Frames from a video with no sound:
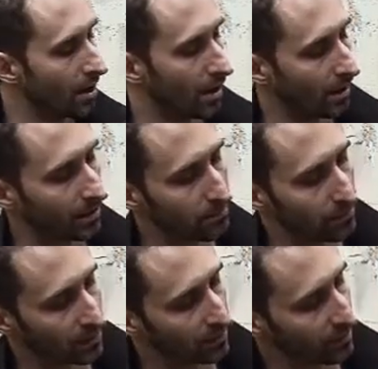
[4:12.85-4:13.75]
honking
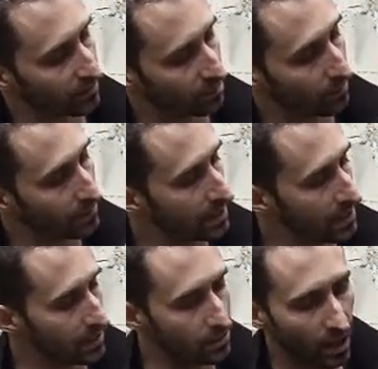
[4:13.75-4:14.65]
big things. So
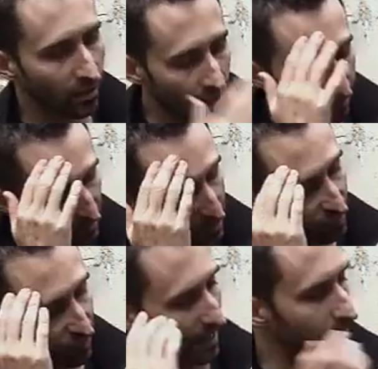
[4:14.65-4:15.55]
not a lot of space
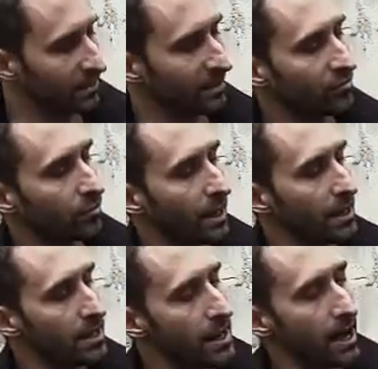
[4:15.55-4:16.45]
for that, but that's okay.